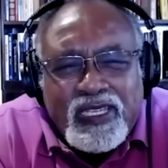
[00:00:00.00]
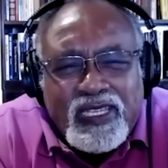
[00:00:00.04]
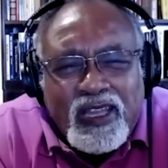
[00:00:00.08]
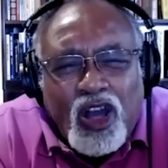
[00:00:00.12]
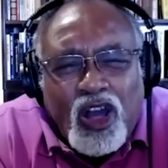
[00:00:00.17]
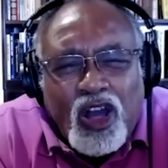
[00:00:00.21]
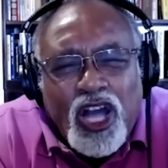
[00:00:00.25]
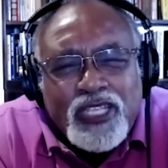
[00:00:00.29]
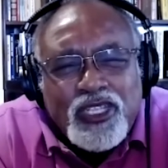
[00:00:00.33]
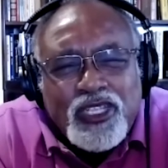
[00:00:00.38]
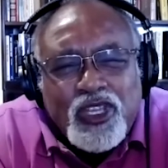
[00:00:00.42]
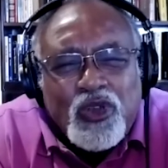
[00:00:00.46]

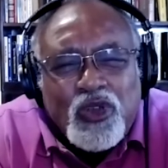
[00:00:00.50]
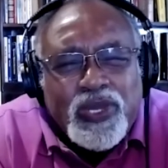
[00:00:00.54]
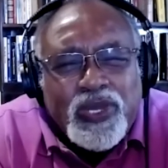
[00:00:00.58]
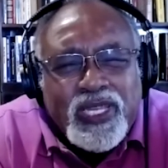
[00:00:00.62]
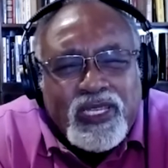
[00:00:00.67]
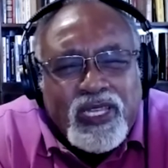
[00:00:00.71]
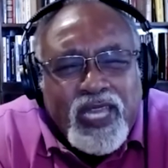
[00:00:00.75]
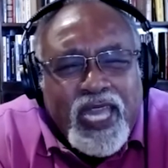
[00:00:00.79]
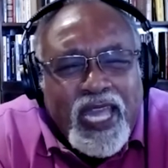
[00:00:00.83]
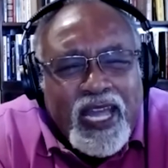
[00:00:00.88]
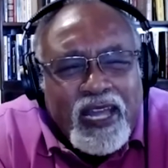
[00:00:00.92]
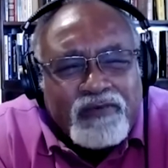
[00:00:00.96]
ongoing
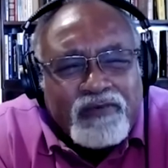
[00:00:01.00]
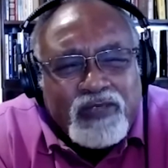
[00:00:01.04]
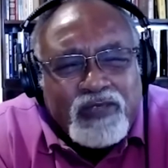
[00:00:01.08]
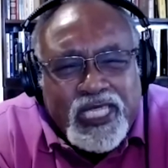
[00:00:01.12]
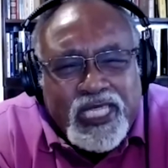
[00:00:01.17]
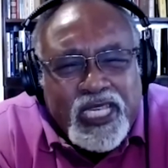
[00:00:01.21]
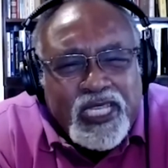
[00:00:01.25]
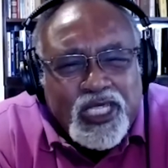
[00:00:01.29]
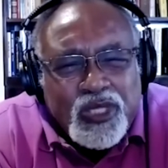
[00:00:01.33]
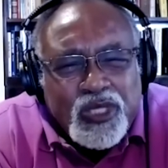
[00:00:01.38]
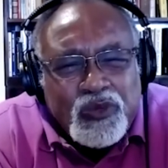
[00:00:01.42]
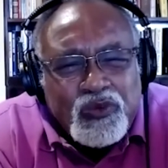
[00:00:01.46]

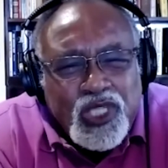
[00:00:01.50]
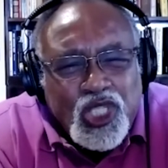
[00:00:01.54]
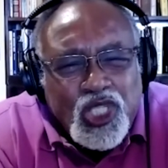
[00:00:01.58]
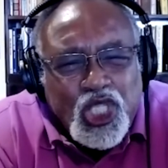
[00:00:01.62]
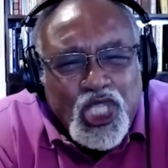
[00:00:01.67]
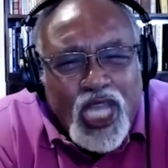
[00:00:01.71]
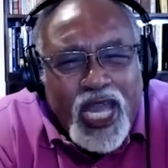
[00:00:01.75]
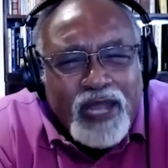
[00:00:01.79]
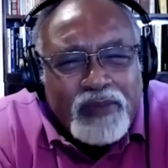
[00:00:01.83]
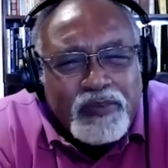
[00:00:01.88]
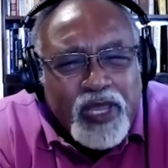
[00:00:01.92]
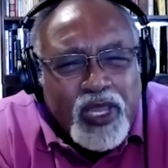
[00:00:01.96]
conversation with
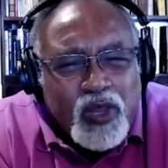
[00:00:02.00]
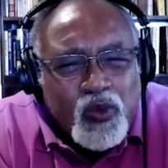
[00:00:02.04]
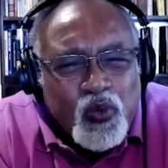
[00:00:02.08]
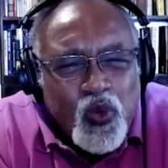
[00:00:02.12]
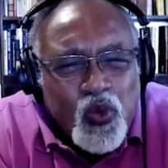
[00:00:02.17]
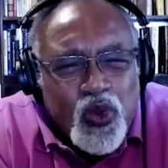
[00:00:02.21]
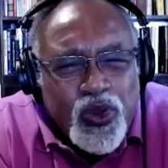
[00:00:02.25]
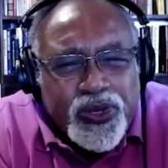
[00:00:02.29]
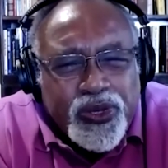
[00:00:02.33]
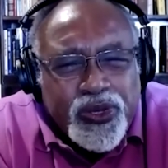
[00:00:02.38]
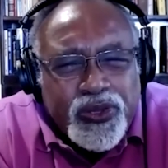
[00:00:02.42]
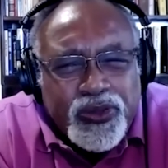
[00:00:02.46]
John
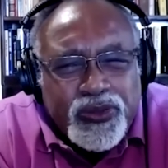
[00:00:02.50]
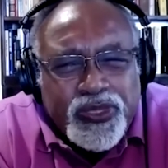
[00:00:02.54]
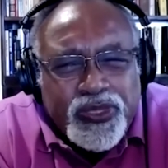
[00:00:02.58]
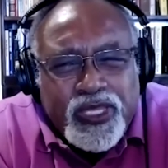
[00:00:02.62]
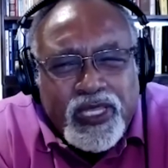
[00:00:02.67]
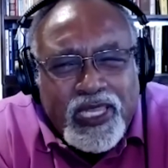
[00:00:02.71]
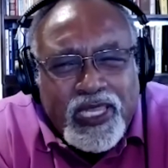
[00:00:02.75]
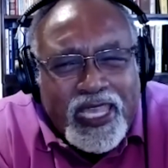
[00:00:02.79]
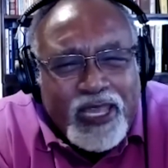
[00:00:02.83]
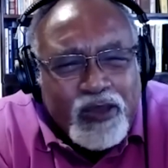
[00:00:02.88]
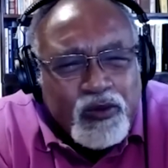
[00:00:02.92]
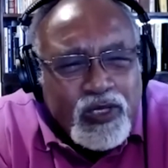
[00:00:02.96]
McWhorter, the
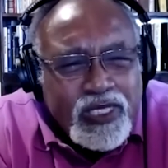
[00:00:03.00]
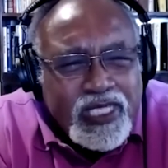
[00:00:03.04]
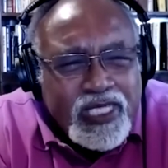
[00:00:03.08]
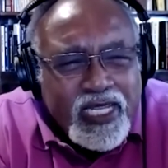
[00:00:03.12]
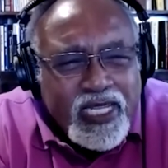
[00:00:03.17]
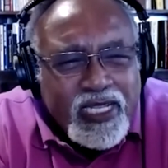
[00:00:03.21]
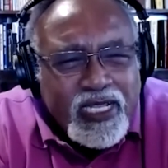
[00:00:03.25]
linguist at